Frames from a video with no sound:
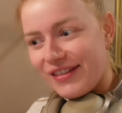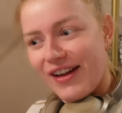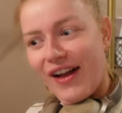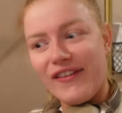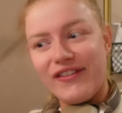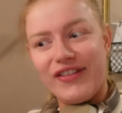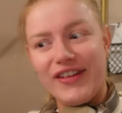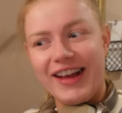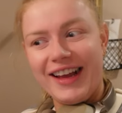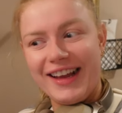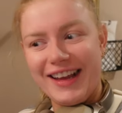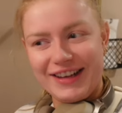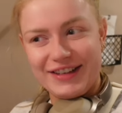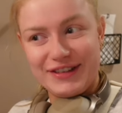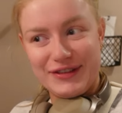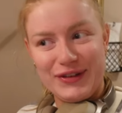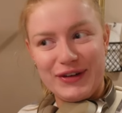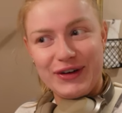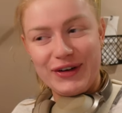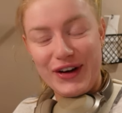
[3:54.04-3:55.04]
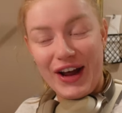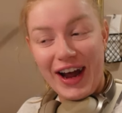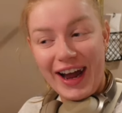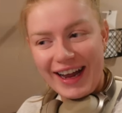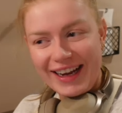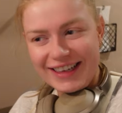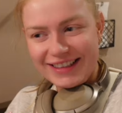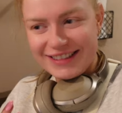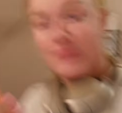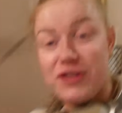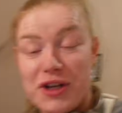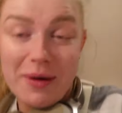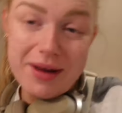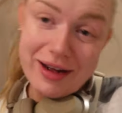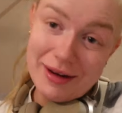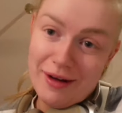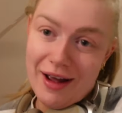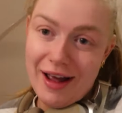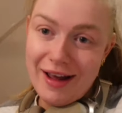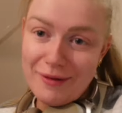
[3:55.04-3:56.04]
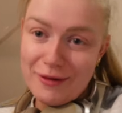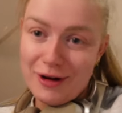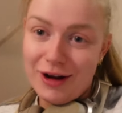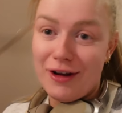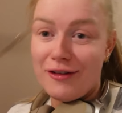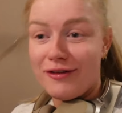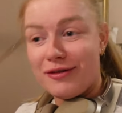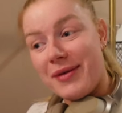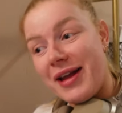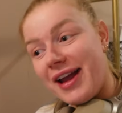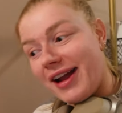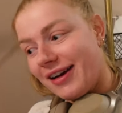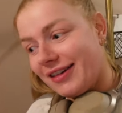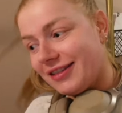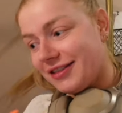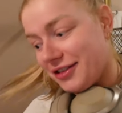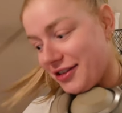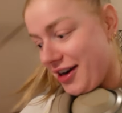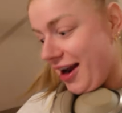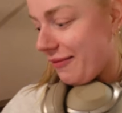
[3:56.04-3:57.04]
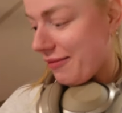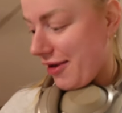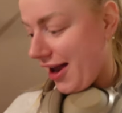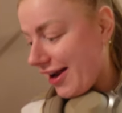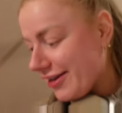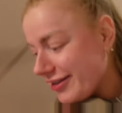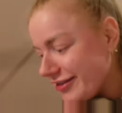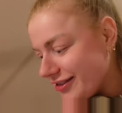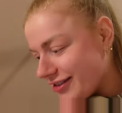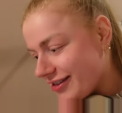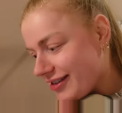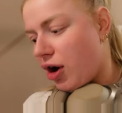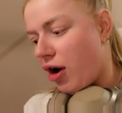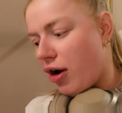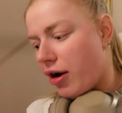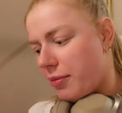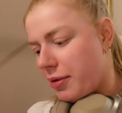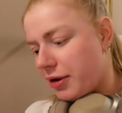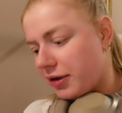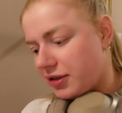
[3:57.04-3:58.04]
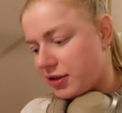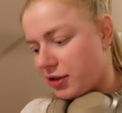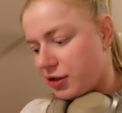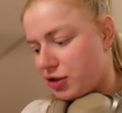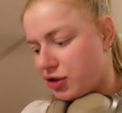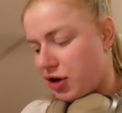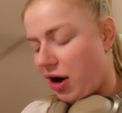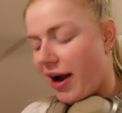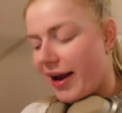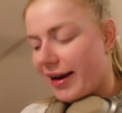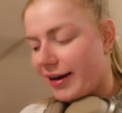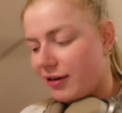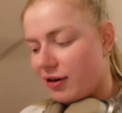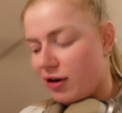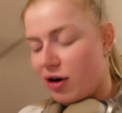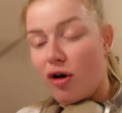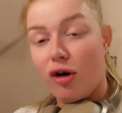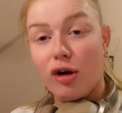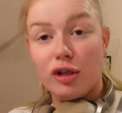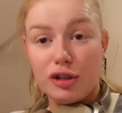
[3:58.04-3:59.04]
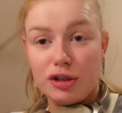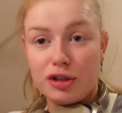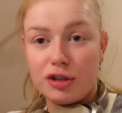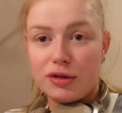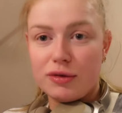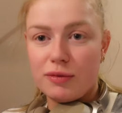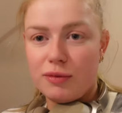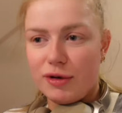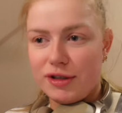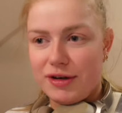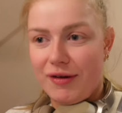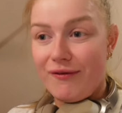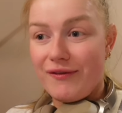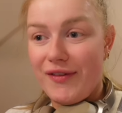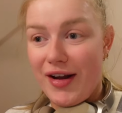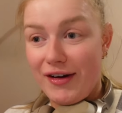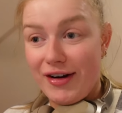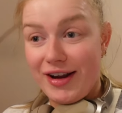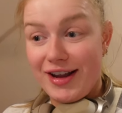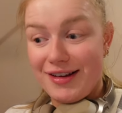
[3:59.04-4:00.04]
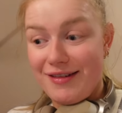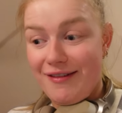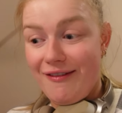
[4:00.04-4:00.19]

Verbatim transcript: I think it's four nights. So anyway, we're going from here to Lapland. Cara booked a giant lodge, which I'm very,